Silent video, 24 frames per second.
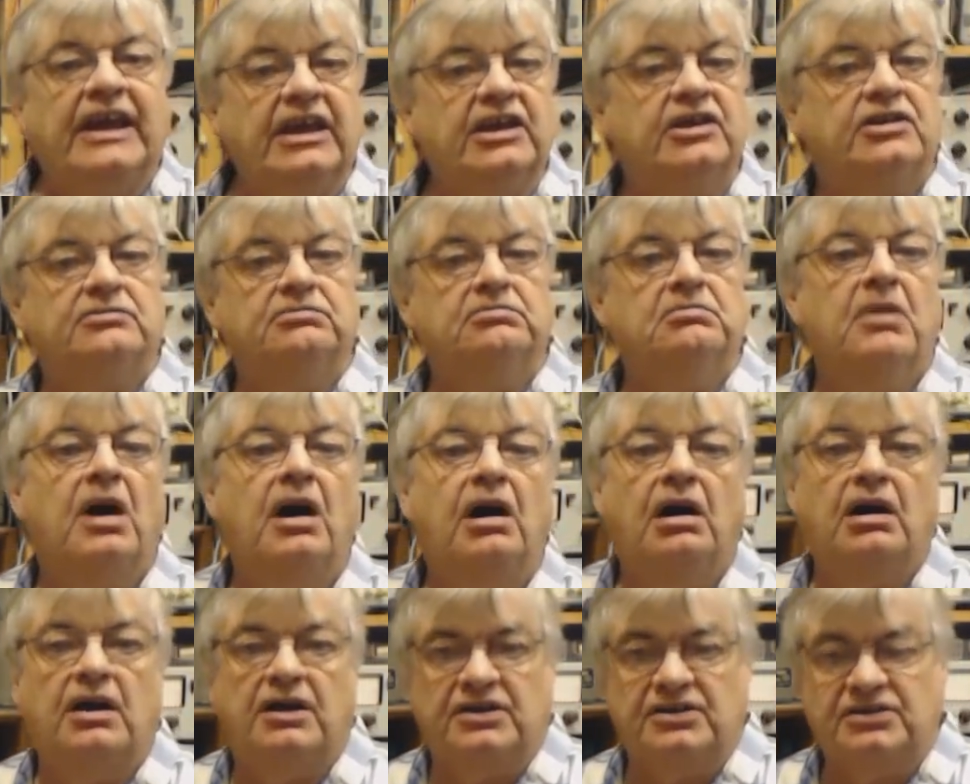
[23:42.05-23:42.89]
he
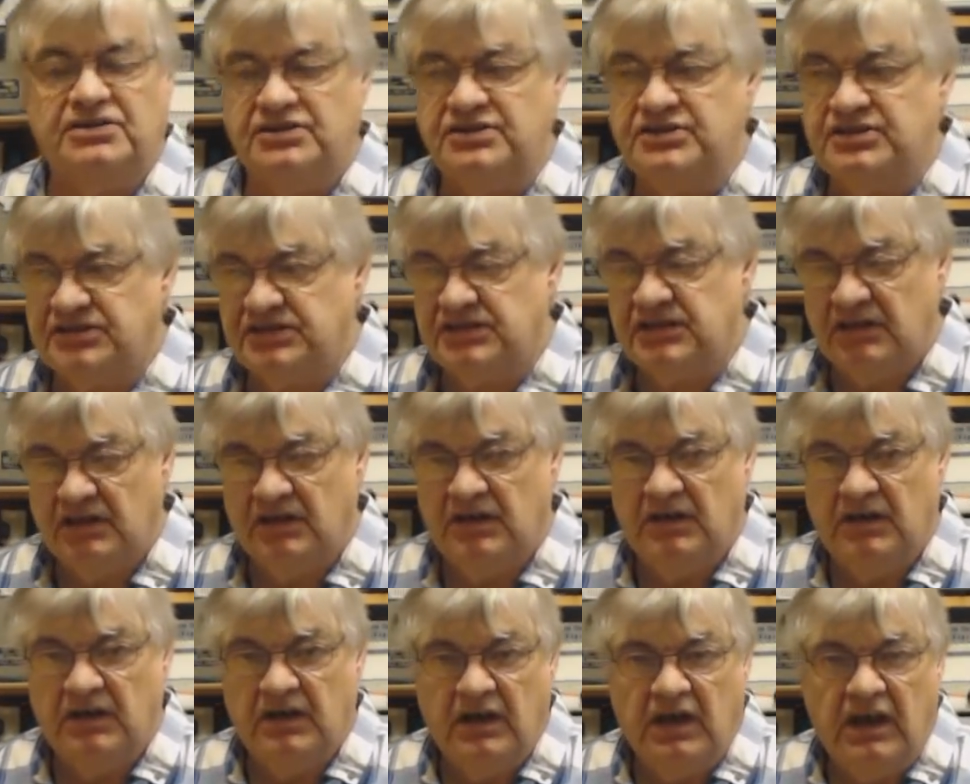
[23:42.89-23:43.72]
admires
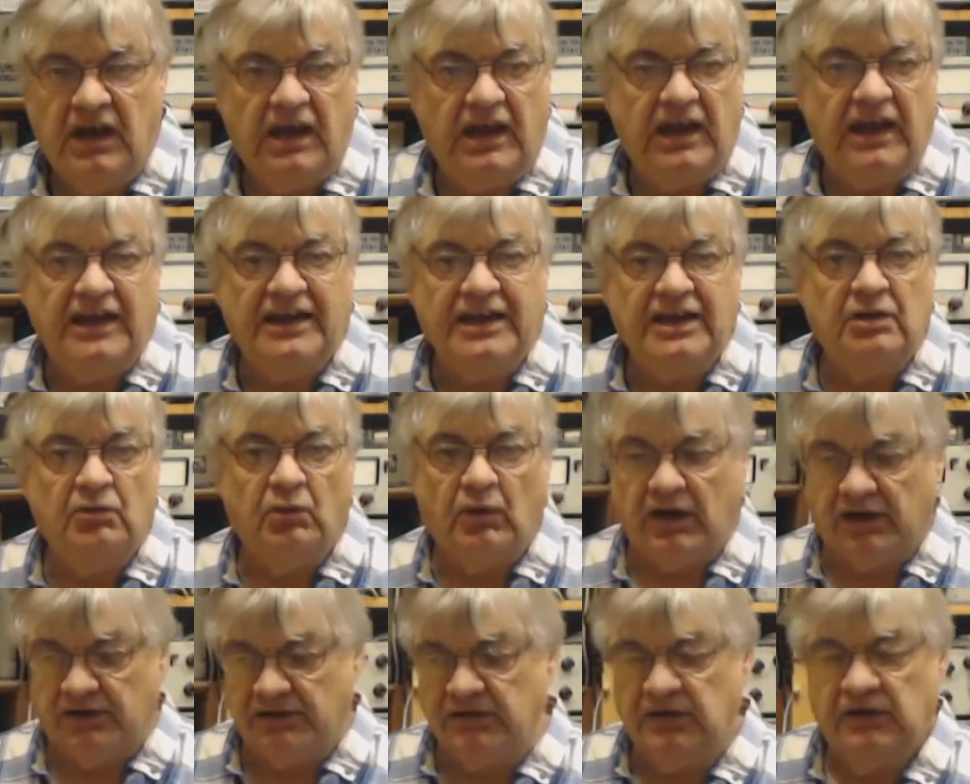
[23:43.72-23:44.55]

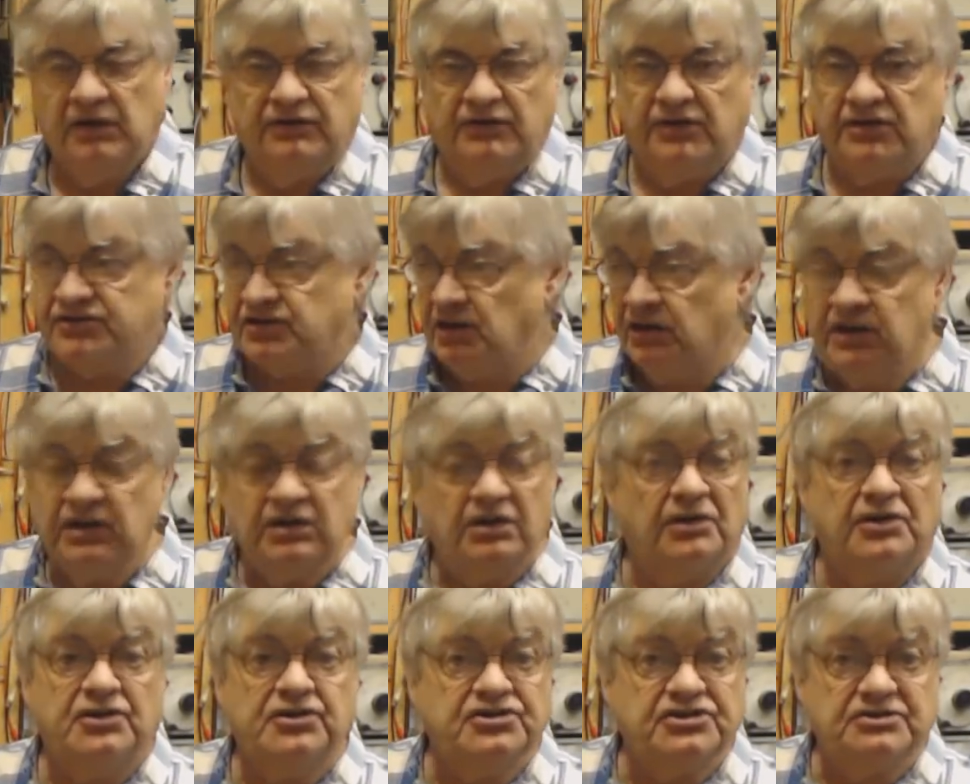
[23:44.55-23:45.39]
anyone that's
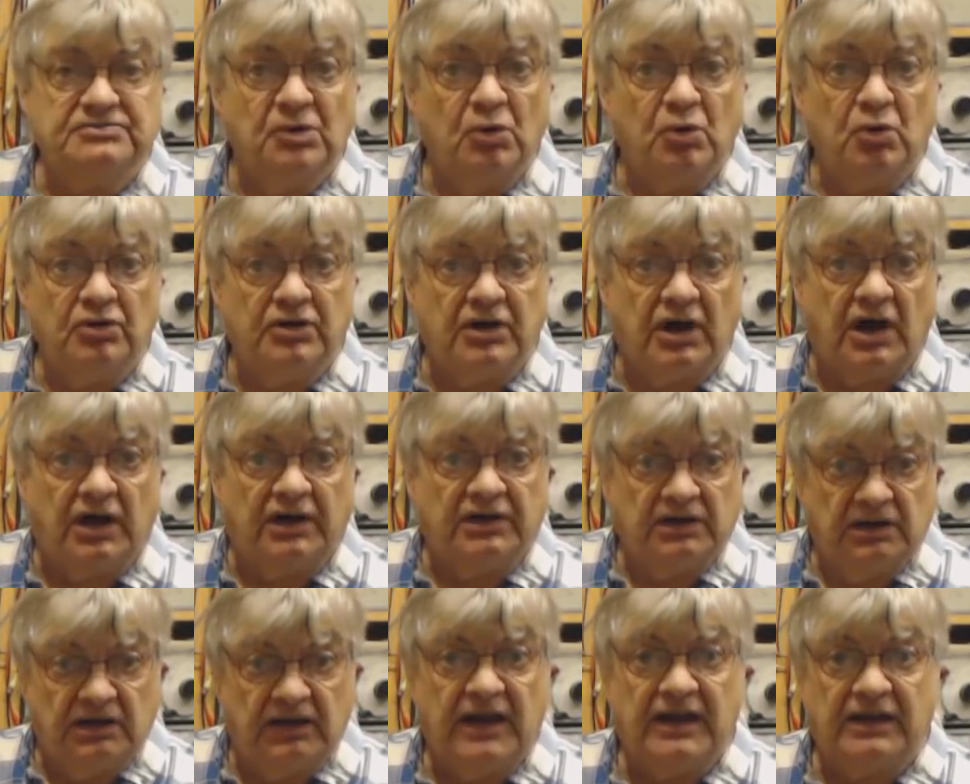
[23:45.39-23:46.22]
only got a small
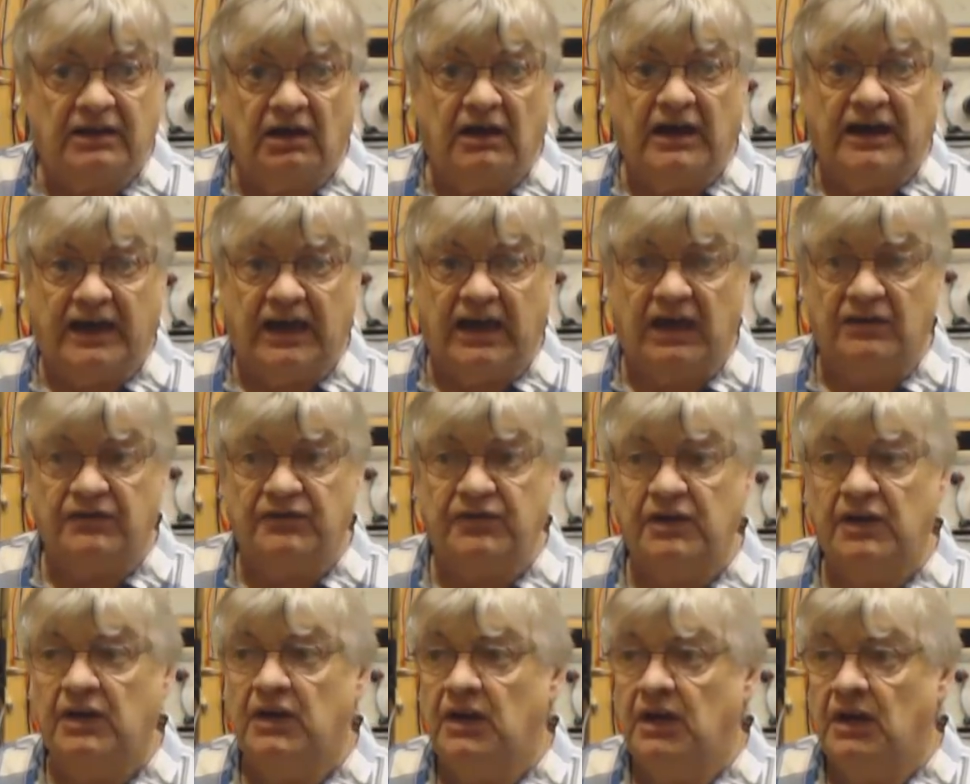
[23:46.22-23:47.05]
garden like I
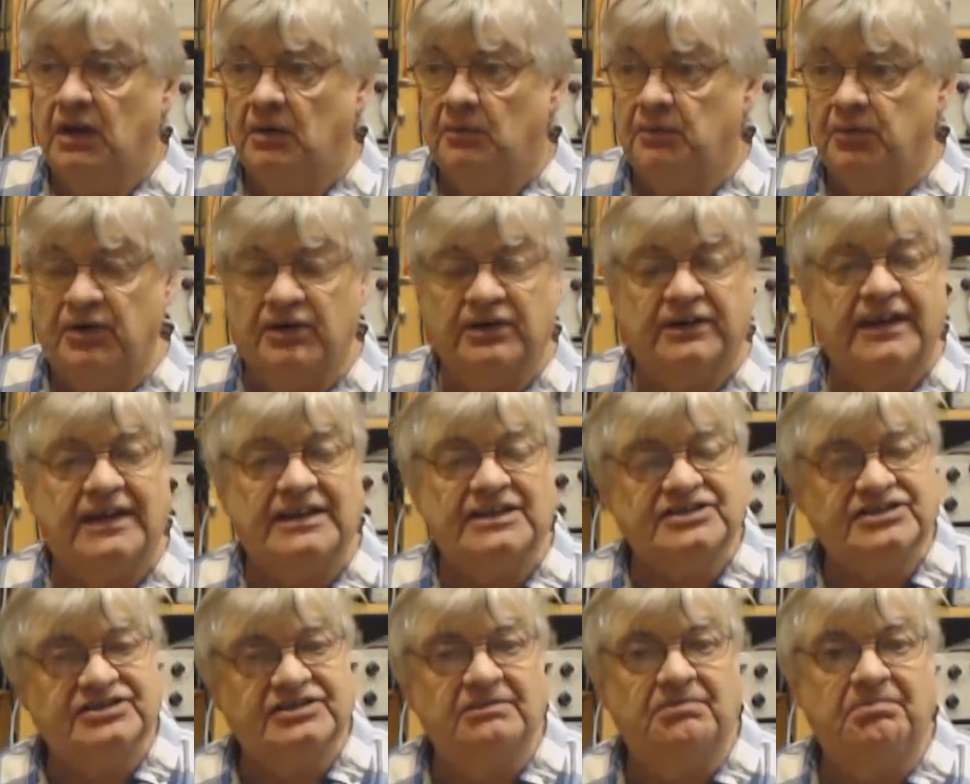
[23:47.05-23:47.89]
have, but
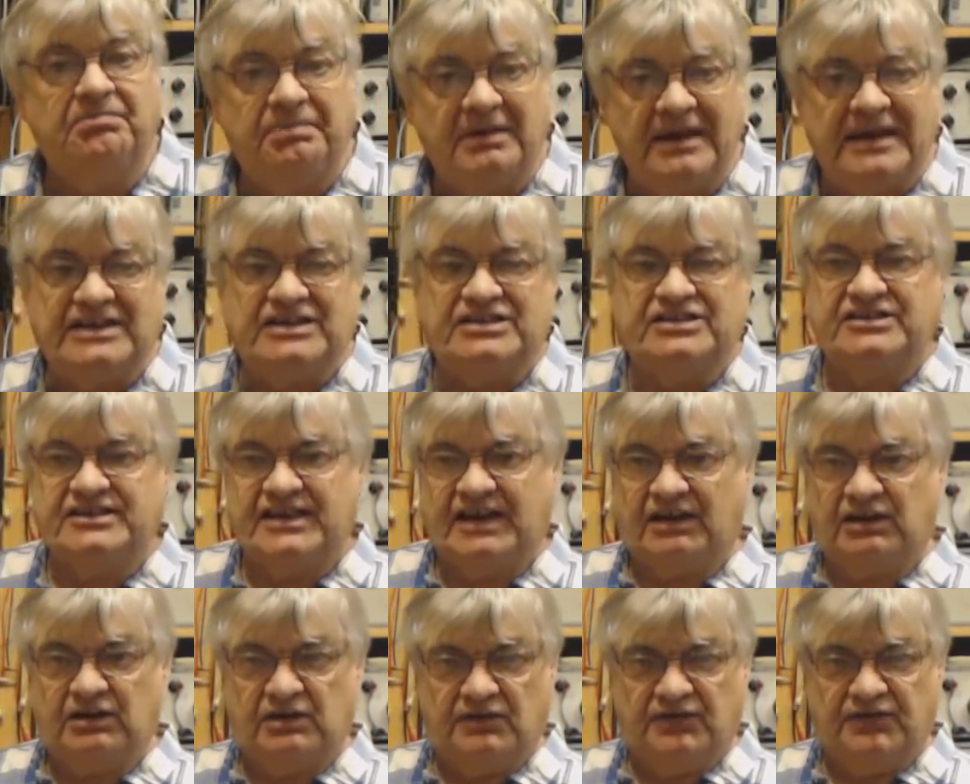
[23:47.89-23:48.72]
gets the
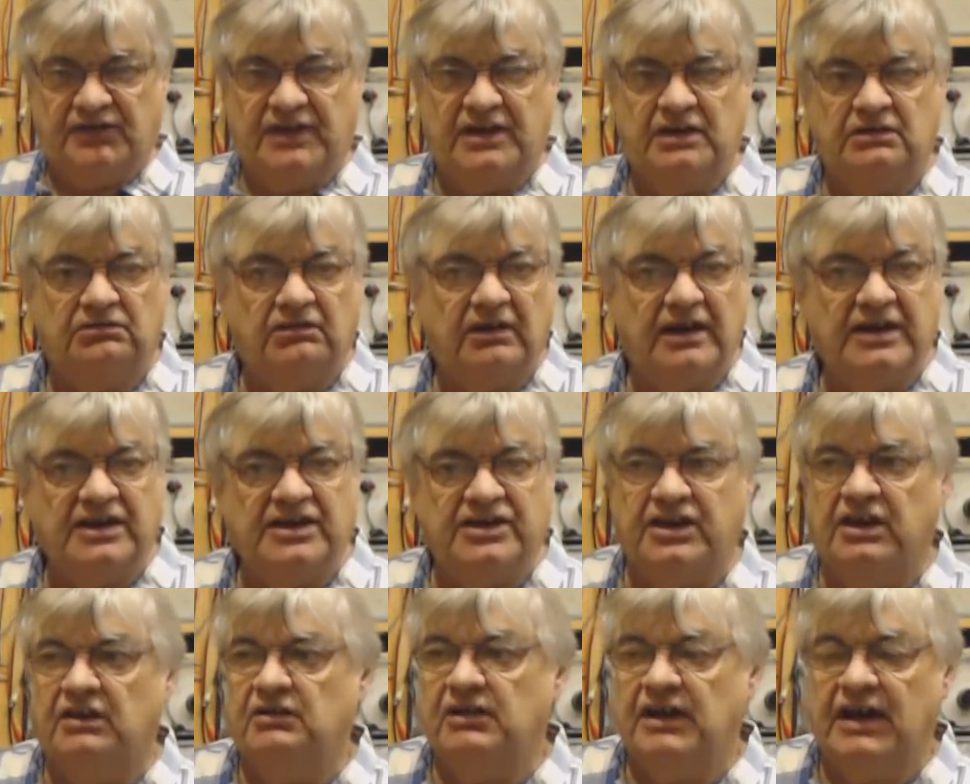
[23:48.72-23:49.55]
best out of their
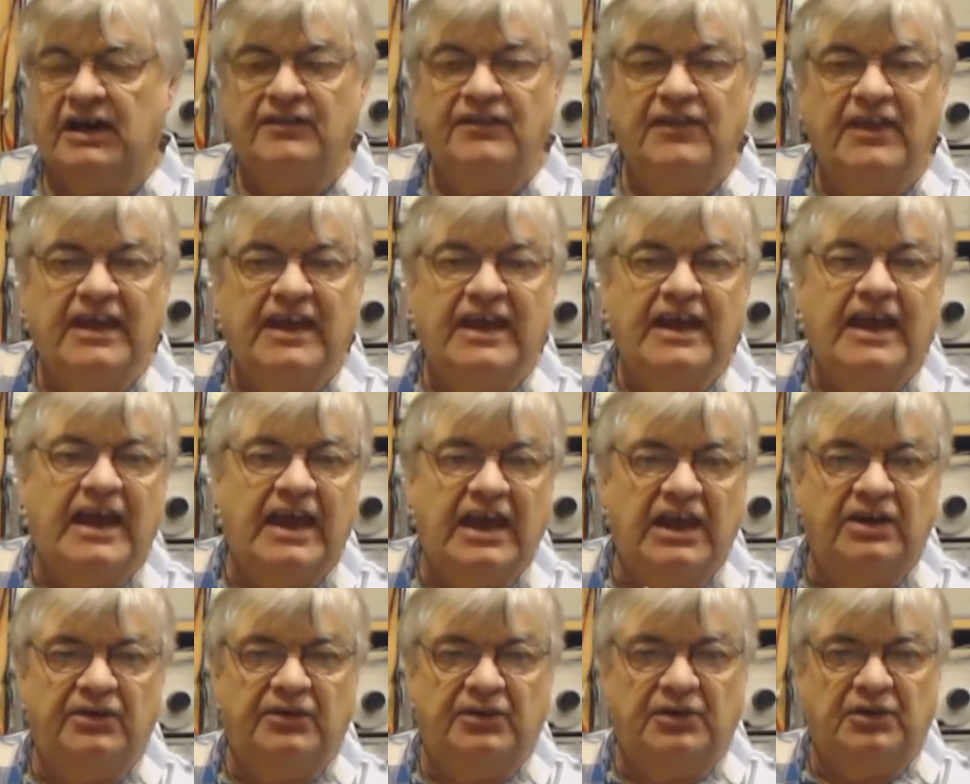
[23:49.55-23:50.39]
radio and their
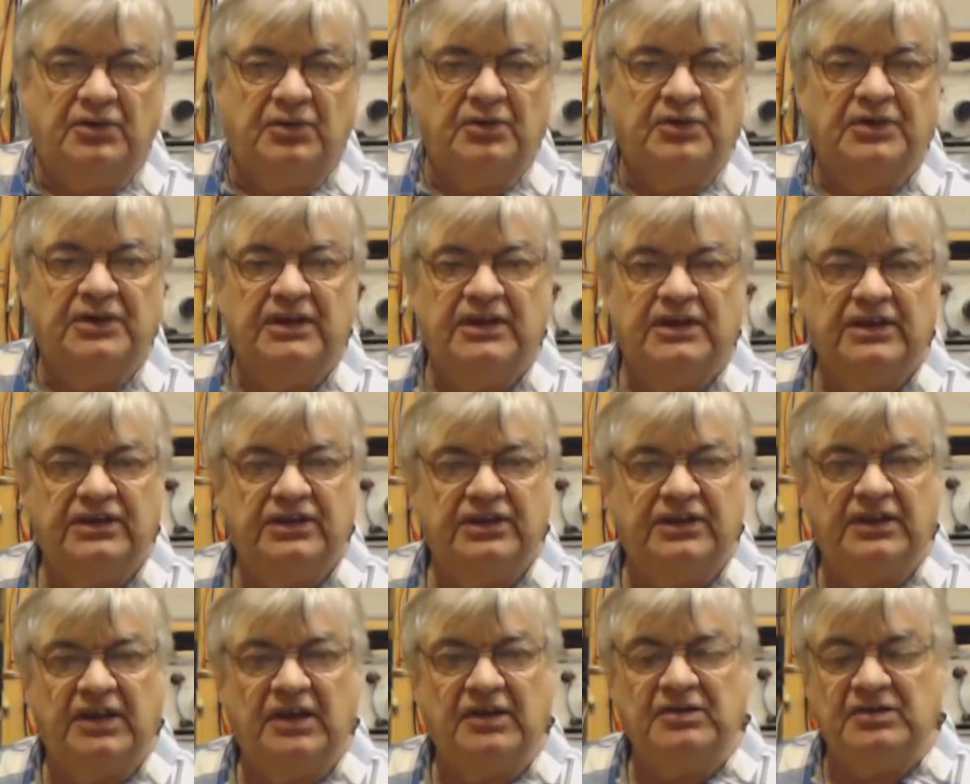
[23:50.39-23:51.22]
aerial,
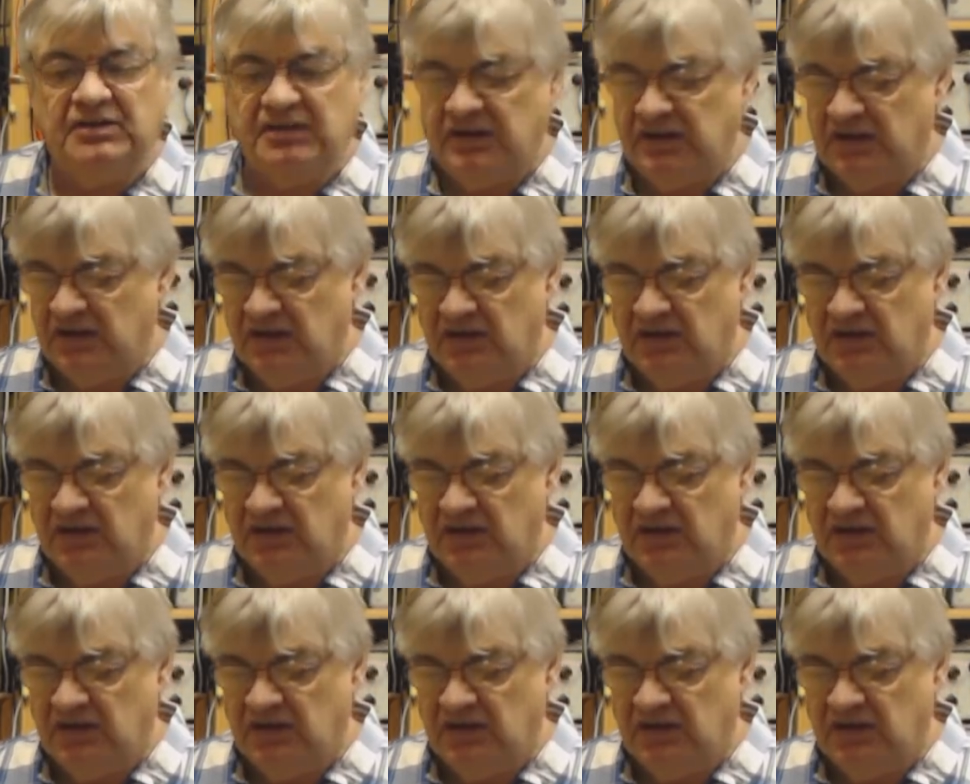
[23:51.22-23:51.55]
you know?